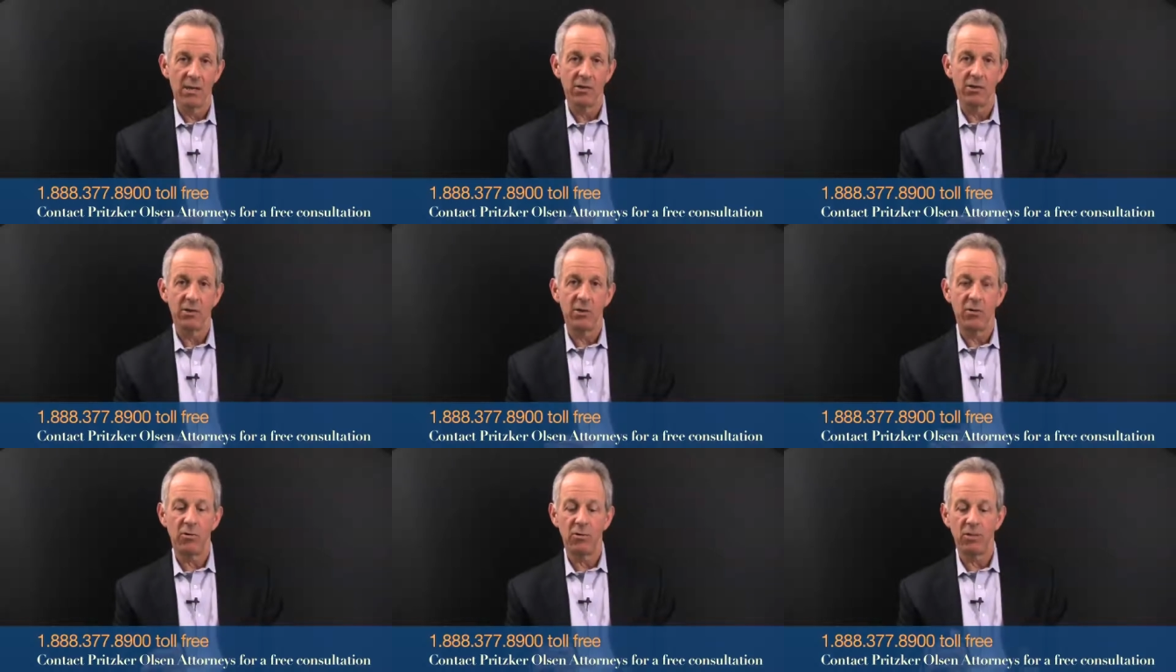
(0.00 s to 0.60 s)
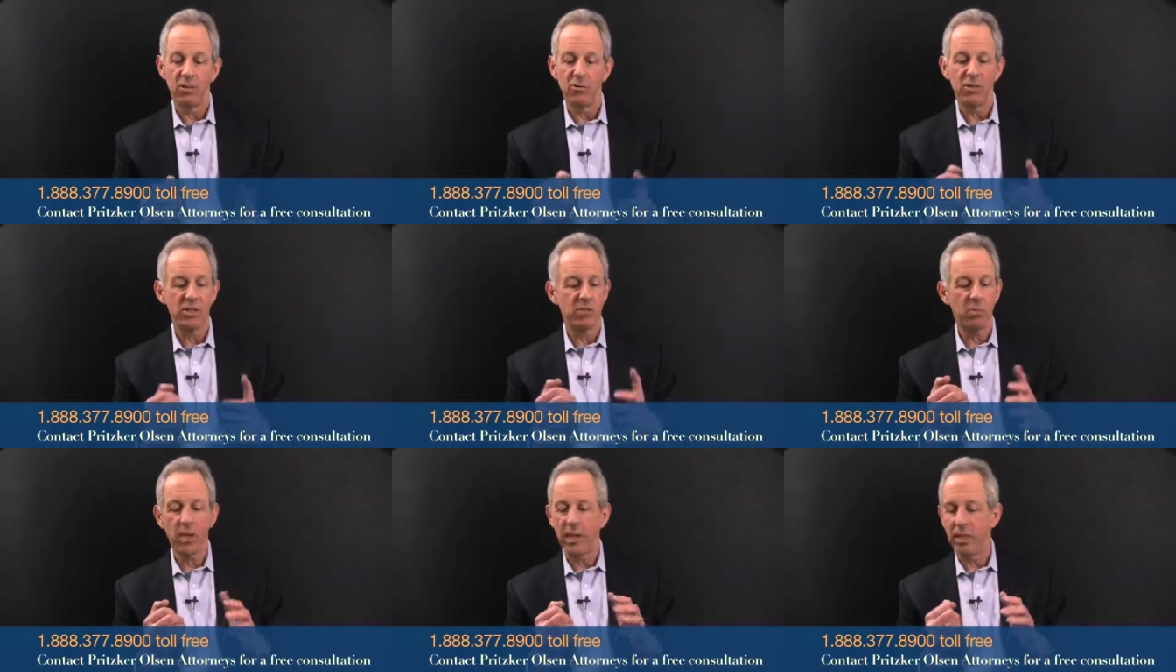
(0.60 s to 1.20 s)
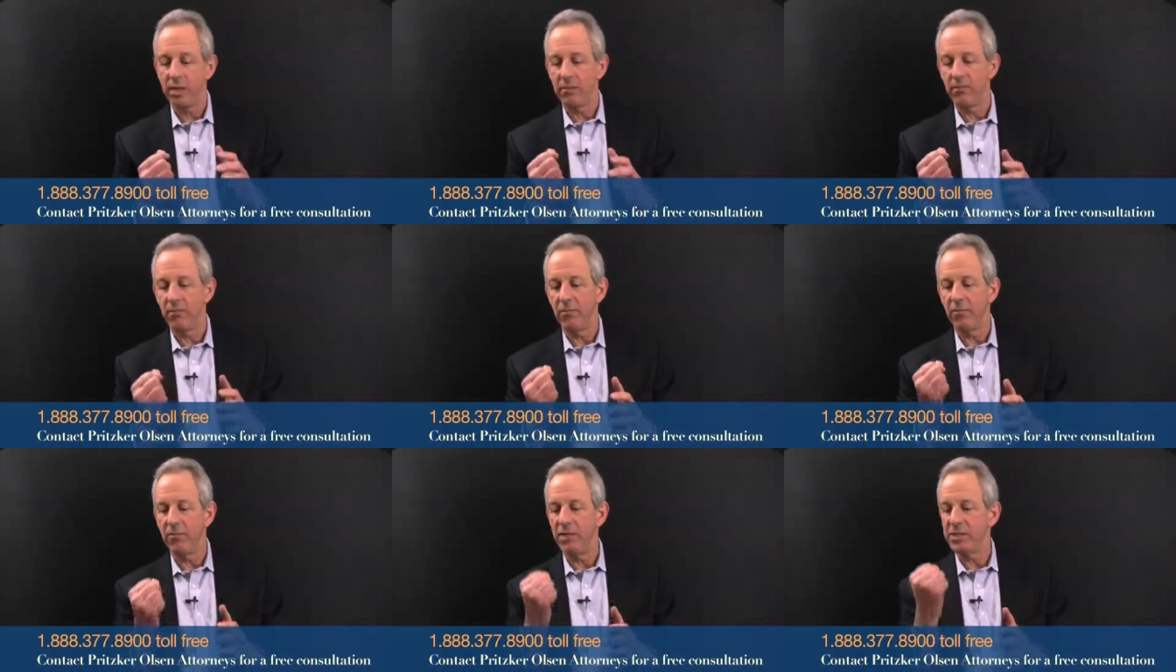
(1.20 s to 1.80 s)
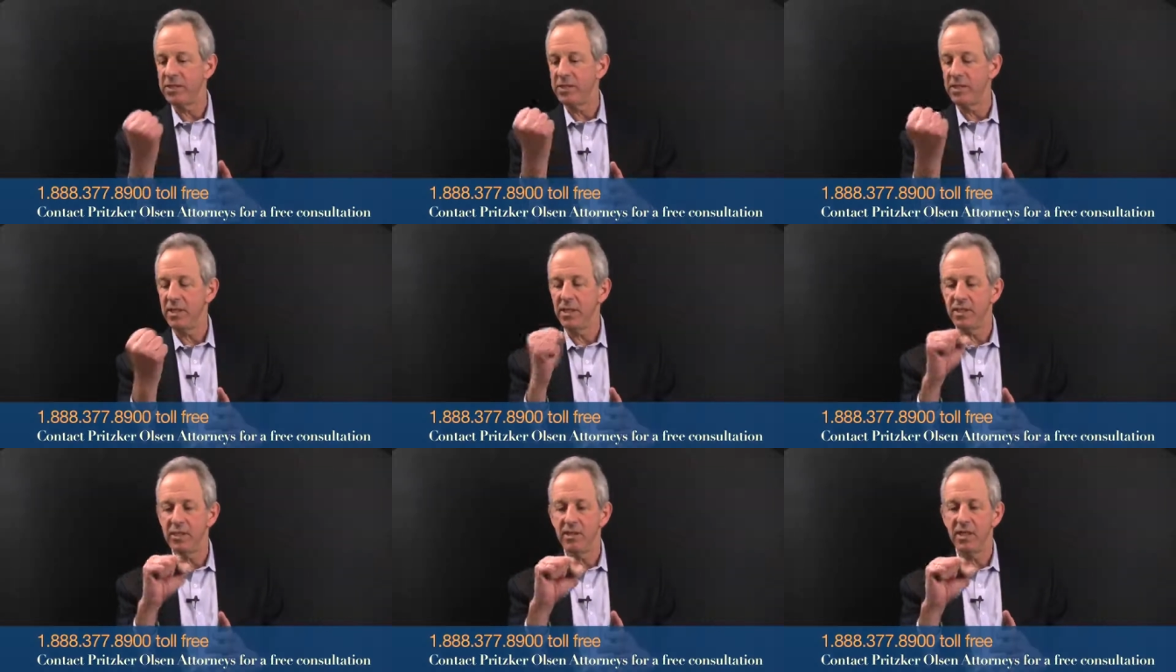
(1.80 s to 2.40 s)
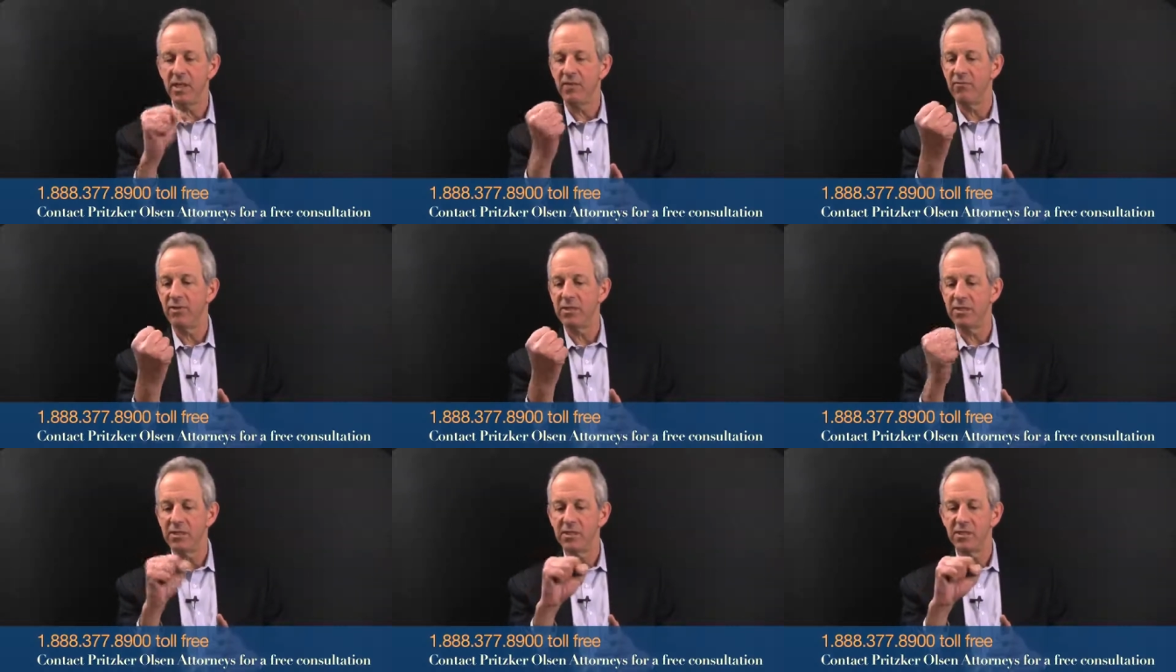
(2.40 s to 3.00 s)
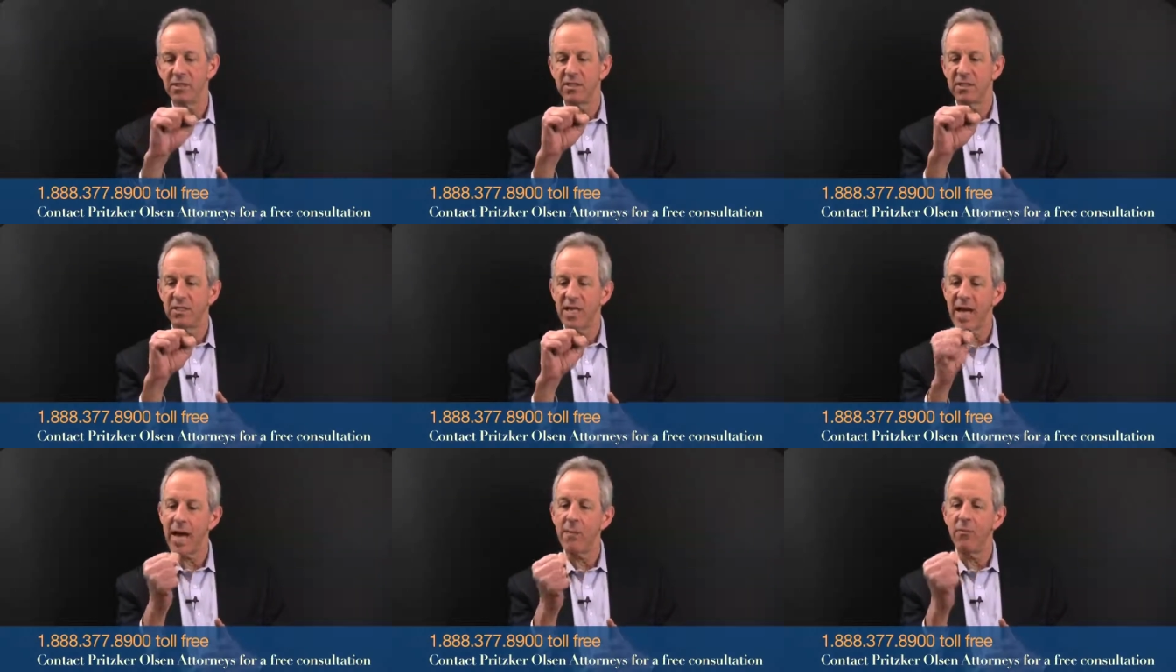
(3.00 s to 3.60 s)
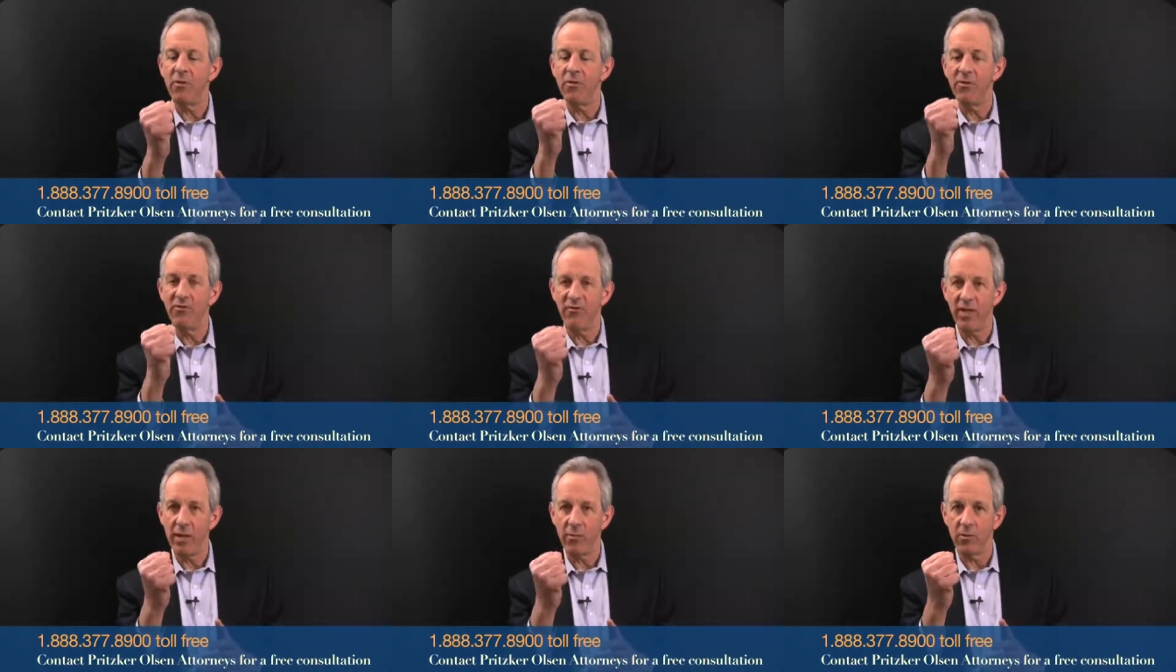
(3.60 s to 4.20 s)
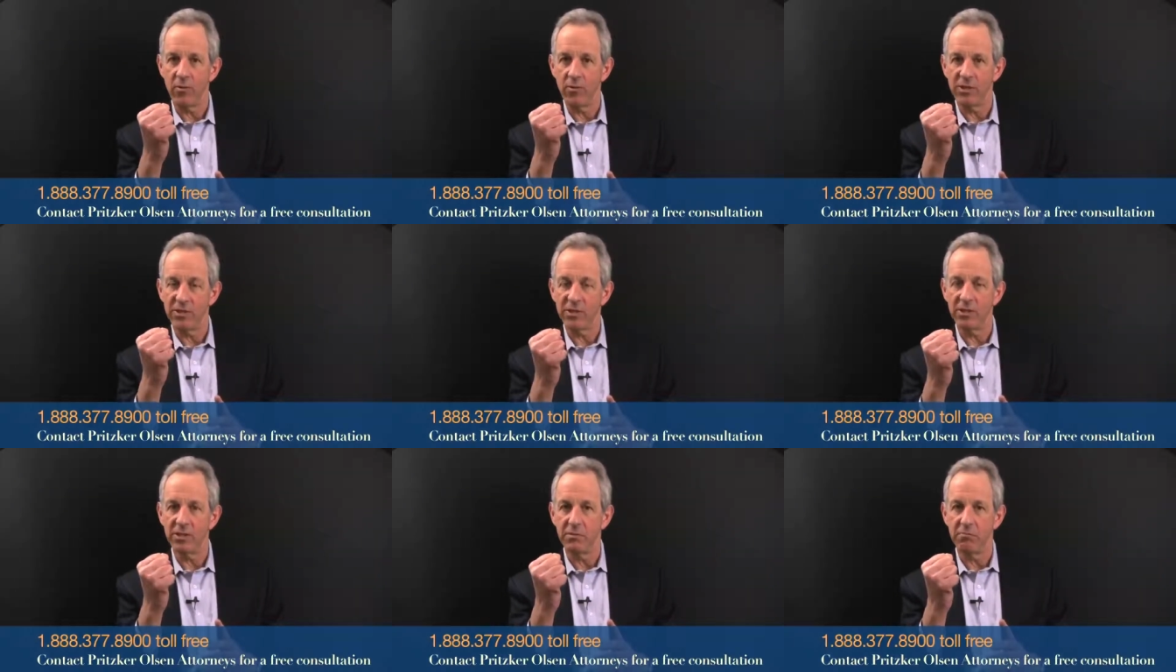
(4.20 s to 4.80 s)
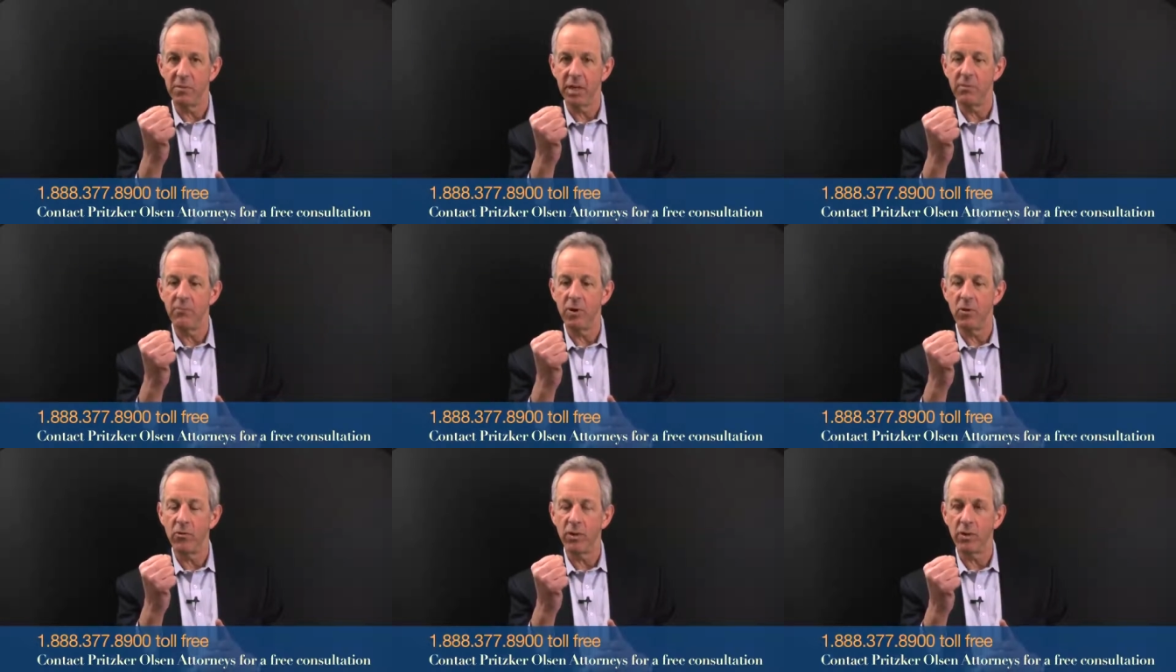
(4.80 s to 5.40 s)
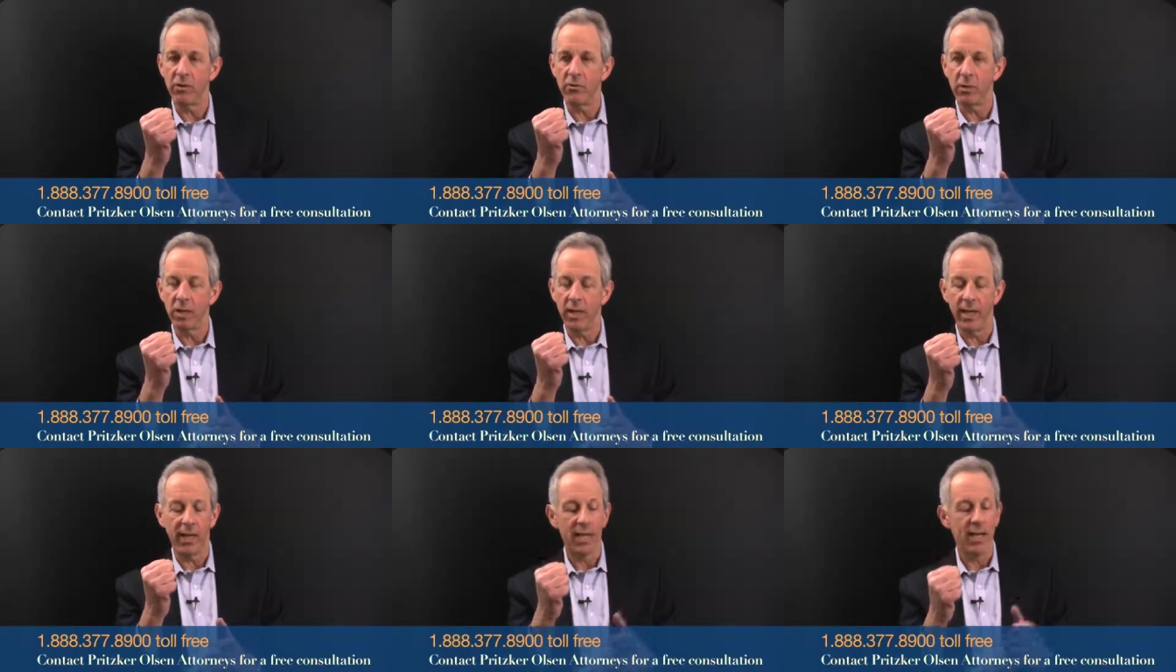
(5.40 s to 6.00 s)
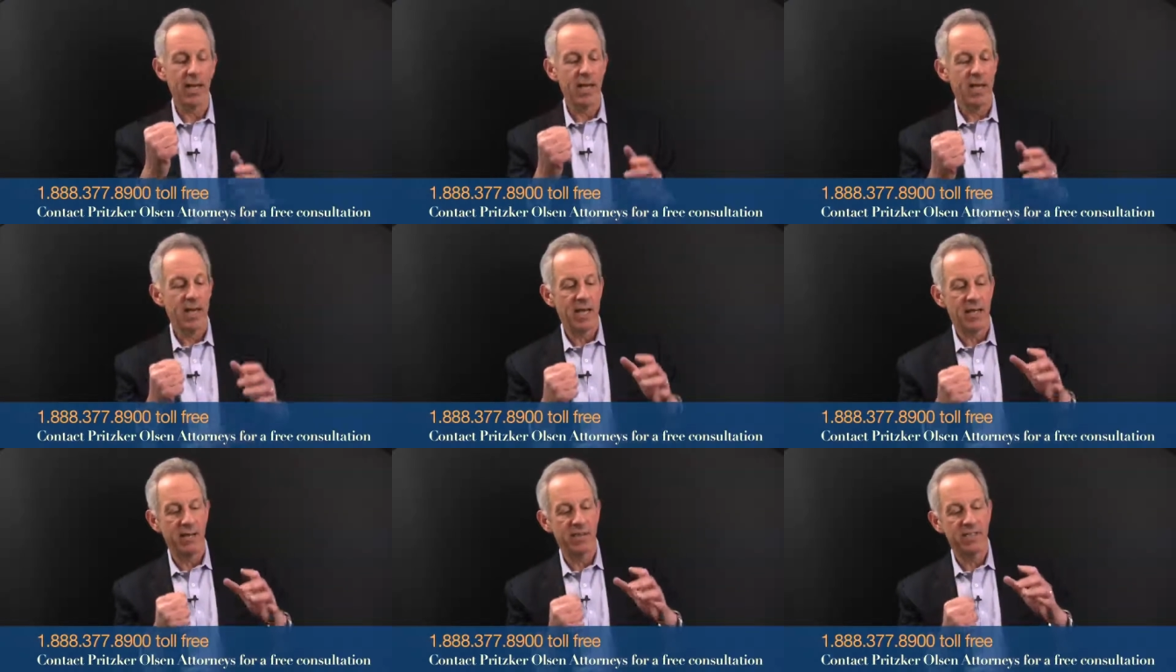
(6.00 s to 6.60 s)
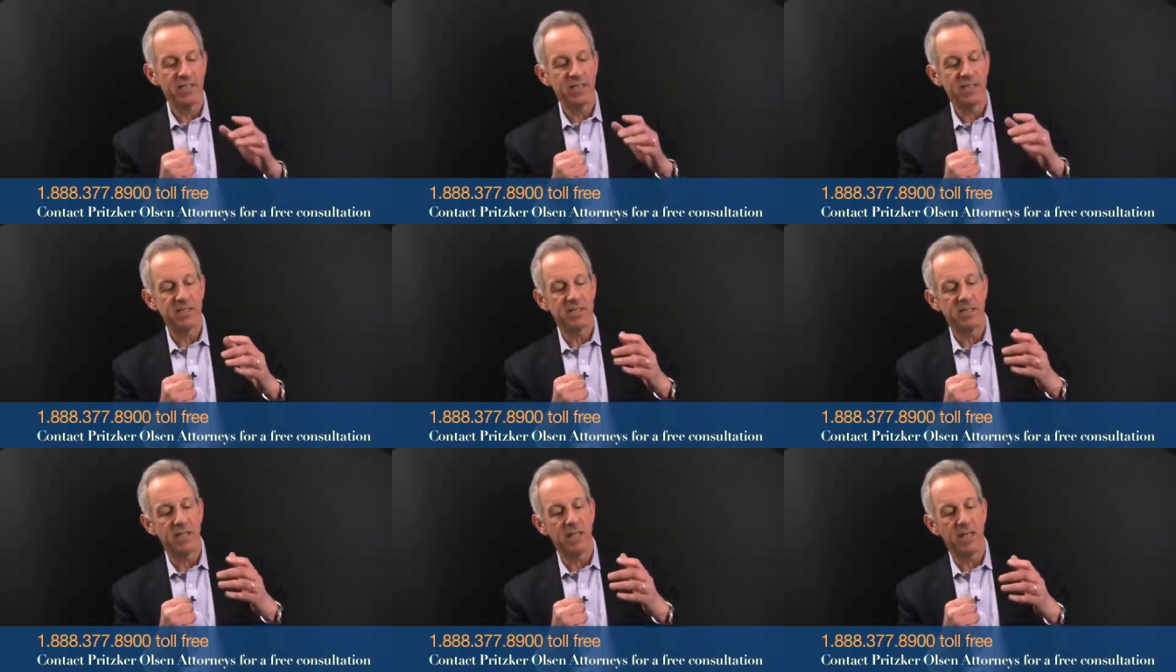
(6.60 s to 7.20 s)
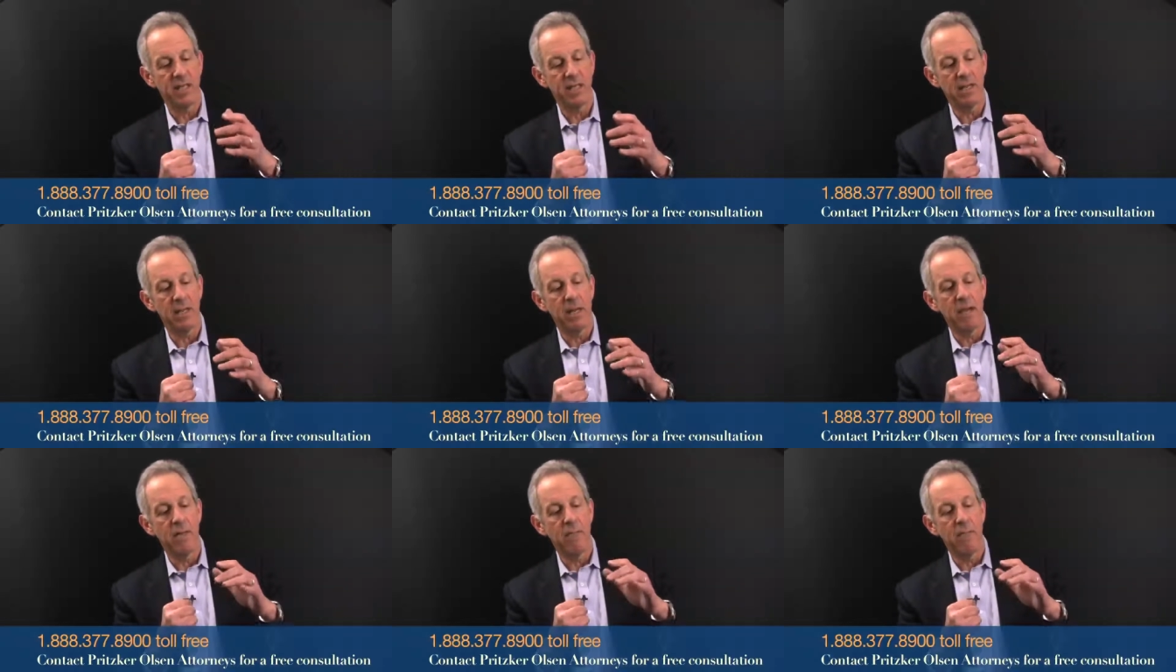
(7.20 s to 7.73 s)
So to explain it, think of this as the top of the femur. This is the big bone in your leg, and this is the